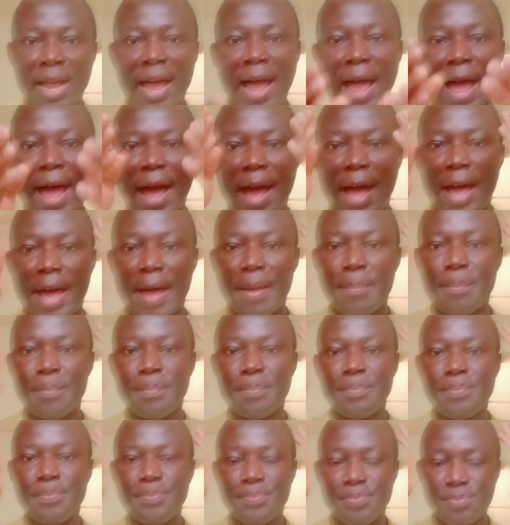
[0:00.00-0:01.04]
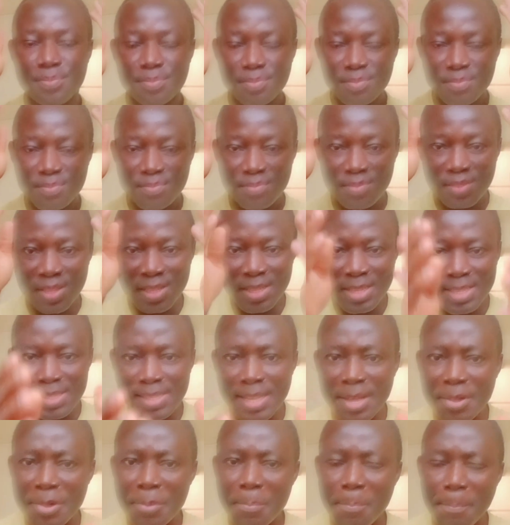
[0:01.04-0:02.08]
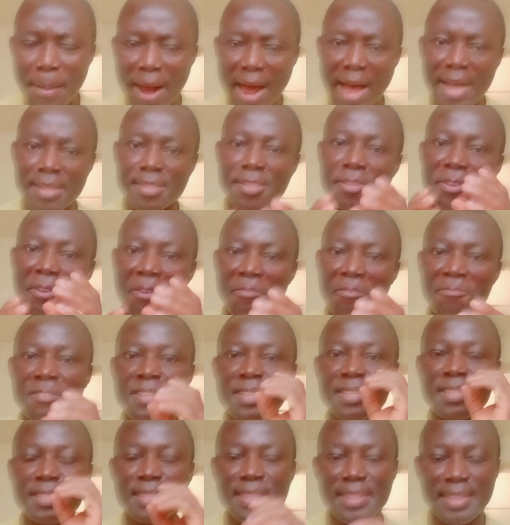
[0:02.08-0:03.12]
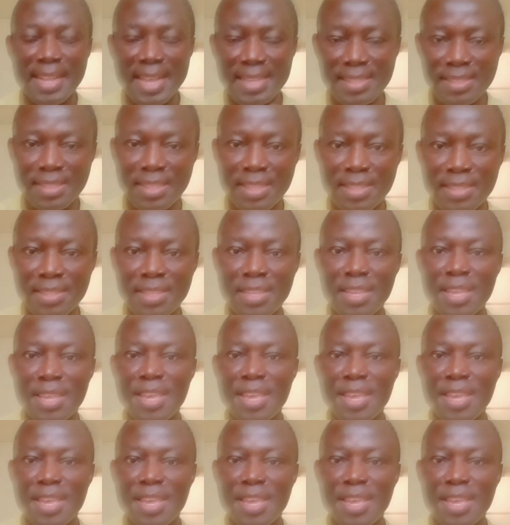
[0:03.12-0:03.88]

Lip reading: the second part of this lesson